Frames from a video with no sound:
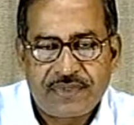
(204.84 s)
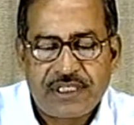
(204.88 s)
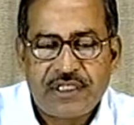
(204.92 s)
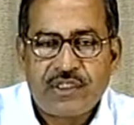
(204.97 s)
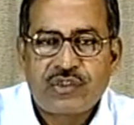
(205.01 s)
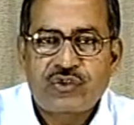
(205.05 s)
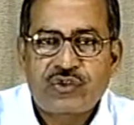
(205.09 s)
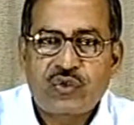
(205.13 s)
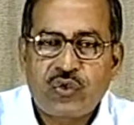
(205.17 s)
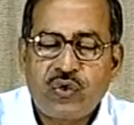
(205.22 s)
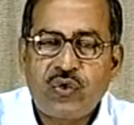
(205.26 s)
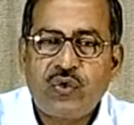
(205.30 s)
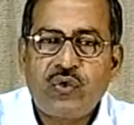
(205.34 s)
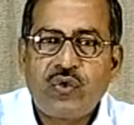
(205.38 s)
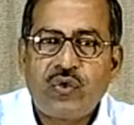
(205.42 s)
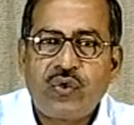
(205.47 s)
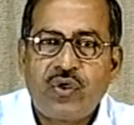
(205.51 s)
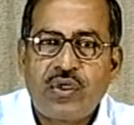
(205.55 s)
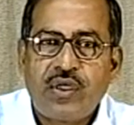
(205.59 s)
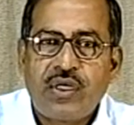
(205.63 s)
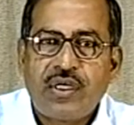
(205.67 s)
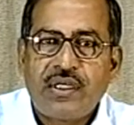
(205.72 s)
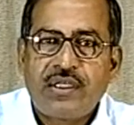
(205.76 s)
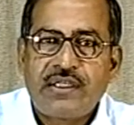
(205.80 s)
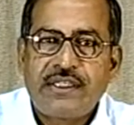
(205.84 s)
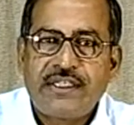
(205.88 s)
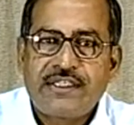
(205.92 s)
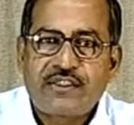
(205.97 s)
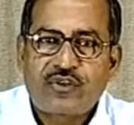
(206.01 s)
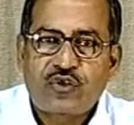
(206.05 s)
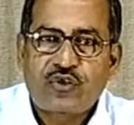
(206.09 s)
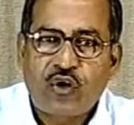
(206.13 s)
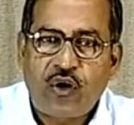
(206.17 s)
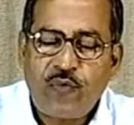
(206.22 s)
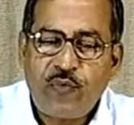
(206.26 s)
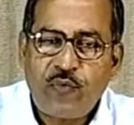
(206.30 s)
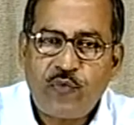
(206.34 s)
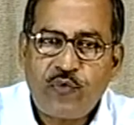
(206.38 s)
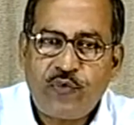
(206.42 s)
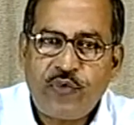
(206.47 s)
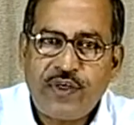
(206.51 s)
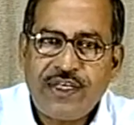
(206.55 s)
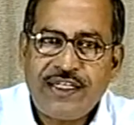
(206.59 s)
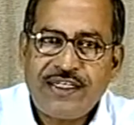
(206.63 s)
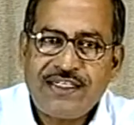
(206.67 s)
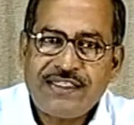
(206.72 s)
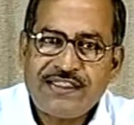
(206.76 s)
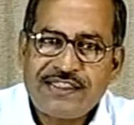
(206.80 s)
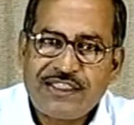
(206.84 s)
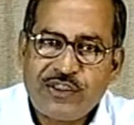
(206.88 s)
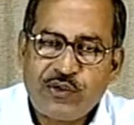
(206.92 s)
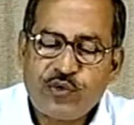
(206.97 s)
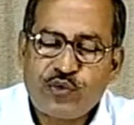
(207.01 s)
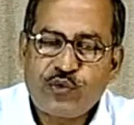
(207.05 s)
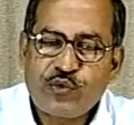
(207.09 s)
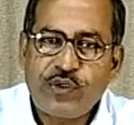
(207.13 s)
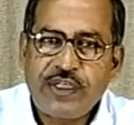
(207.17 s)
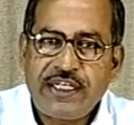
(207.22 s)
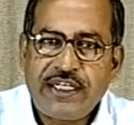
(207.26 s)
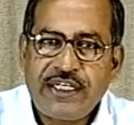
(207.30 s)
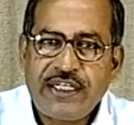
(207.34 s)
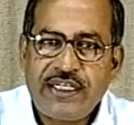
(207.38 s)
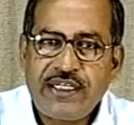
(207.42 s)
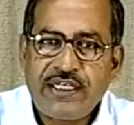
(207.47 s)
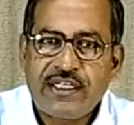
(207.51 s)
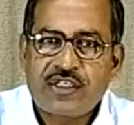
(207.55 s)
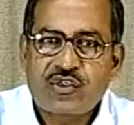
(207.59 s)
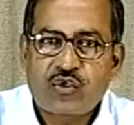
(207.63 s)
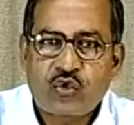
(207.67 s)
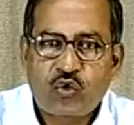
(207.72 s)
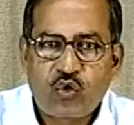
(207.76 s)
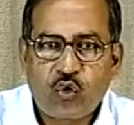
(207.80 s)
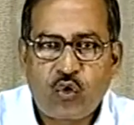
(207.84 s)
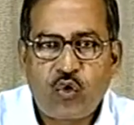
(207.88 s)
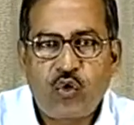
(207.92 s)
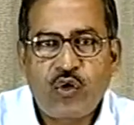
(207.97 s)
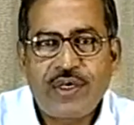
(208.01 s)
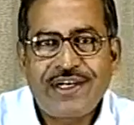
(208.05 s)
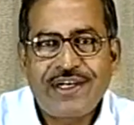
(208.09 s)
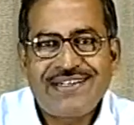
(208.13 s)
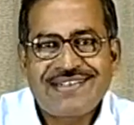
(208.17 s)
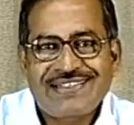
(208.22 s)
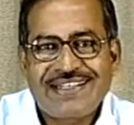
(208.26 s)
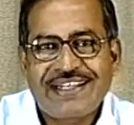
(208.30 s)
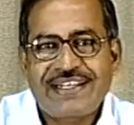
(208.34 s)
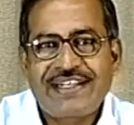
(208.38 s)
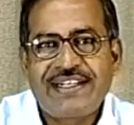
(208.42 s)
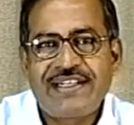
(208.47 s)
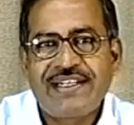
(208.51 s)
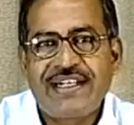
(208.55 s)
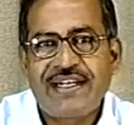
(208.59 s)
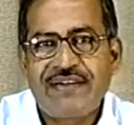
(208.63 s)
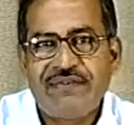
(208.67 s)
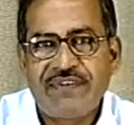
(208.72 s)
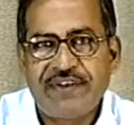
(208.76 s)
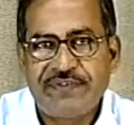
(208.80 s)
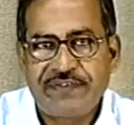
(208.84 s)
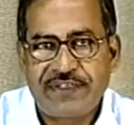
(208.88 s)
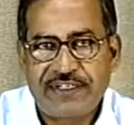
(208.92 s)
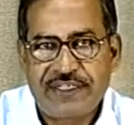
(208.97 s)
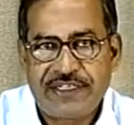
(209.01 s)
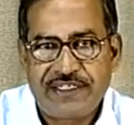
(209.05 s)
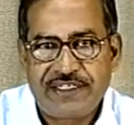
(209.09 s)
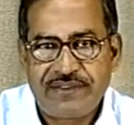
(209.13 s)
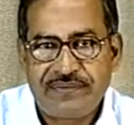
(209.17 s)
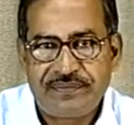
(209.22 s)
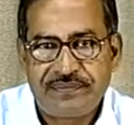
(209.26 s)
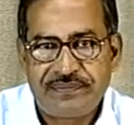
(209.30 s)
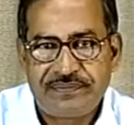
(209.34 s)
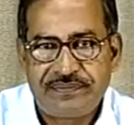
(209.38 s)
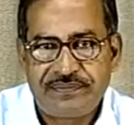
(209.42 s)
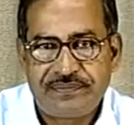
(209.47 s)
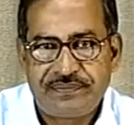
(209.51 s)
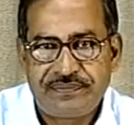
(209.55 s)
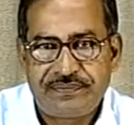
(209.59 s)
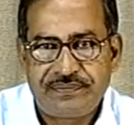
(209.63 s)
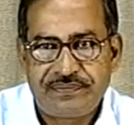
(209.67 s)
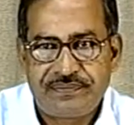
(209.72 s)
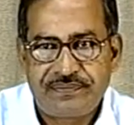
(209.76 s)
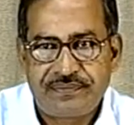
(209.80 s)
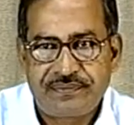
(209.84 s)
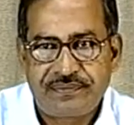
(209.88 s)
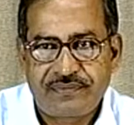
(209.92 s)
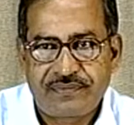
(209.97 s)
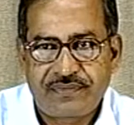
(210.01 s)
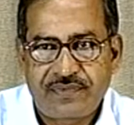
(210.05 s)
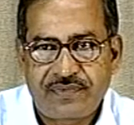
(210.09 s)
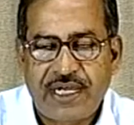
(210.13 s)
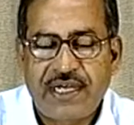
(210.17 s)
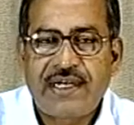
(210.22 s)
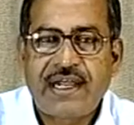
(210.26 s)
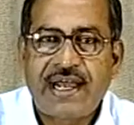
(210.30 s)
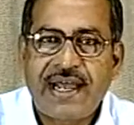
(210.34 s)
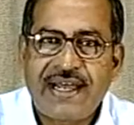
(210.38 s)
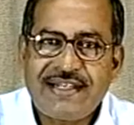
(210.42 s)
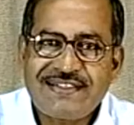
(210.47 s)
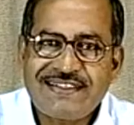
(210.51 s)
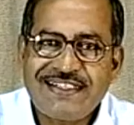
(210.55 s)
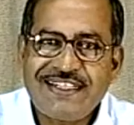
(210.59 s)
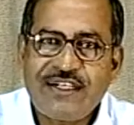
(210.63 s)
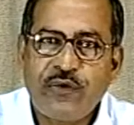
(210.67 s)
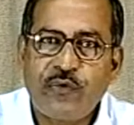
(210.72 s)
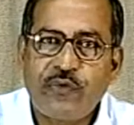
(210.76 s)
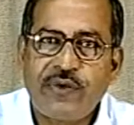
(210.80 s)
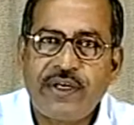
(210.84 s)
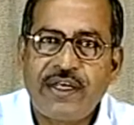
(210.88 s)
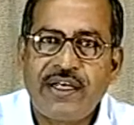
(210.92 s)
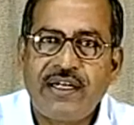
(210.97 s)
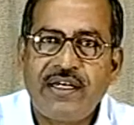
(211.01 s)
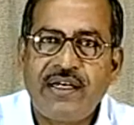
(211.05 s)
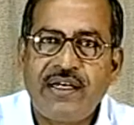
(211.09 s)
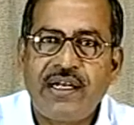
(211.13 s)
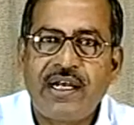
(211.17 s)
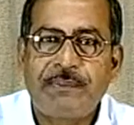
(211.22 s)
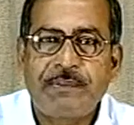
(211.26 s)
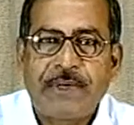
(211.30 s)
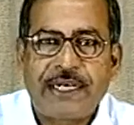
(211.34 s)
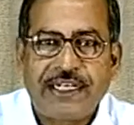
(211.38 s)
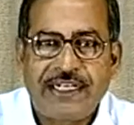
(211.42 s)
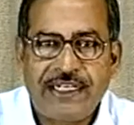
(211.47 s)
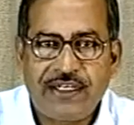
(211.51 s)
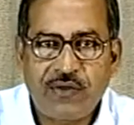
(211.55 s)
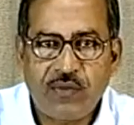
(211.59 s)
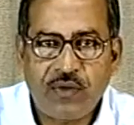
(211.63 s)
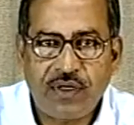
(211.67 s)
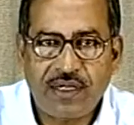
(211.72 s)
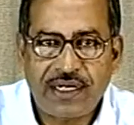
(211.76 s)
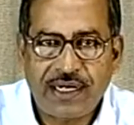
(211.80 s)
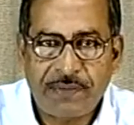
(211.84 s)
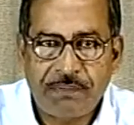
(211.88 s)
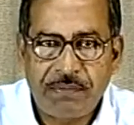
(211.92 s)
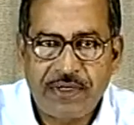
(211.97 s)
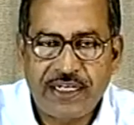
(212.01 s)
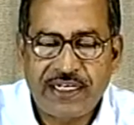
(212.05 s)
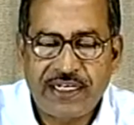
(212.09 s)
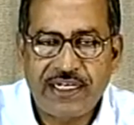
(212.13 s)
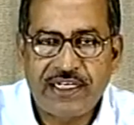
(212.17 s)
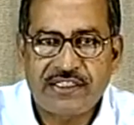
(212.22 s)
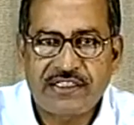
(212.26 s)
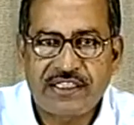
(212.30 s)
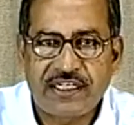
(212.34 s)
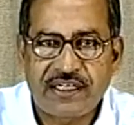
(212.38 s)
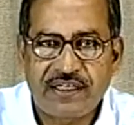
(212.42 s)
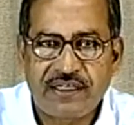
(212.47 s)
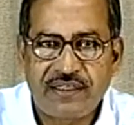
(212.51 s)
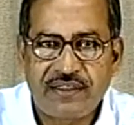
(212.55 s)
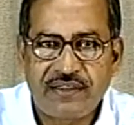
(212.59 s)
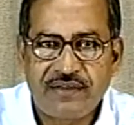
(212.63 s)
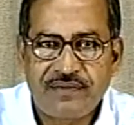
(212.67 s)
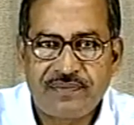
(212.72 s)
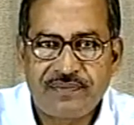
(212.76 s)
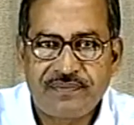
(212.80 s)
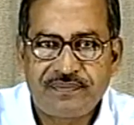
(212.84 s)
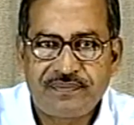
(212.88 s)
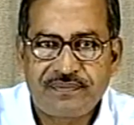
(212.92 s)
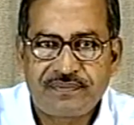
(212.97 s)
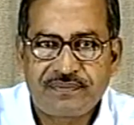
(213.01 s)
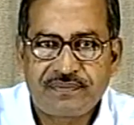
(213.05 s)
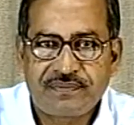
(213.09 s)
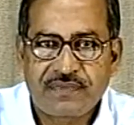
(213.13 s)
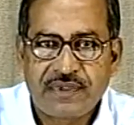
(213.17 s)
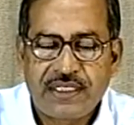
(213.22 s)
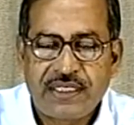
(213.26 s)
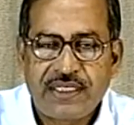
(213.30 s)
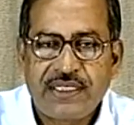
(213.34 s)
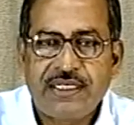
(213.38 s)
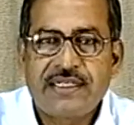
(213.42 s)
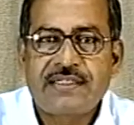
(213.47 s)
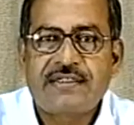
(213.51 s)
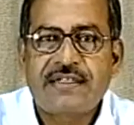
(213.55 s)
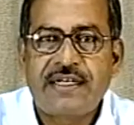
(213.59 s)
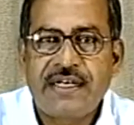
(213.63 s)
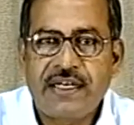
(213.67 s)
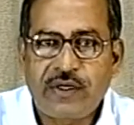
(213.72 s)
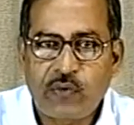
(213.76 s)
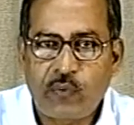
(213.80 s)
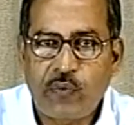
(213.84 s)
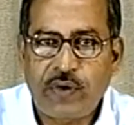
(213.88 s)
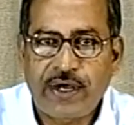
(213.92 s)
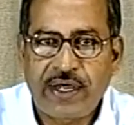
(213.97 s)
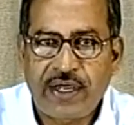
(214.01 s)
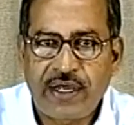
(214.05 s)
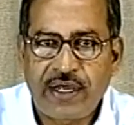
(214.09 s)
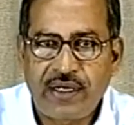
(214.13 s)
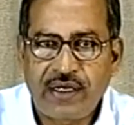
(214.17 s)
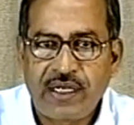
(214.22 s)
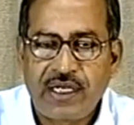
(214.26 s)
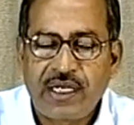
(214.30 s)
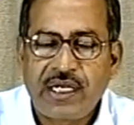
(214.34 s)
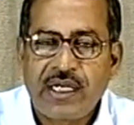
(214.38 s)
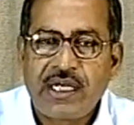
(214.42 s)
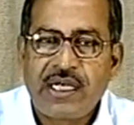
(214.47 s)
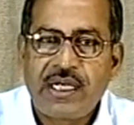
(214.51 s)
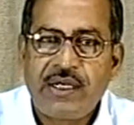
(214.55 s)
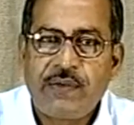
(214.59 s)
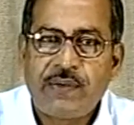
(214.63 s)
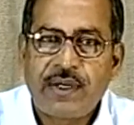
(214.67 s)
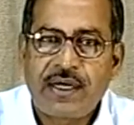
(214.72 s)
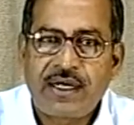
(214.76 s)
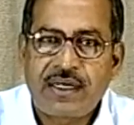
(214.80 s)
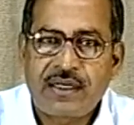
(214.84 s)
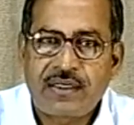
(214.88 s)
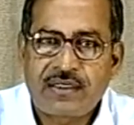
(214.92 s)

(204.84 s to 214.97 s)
So, the software is usually stored in secondary memory. And as and when a particular application is required, you are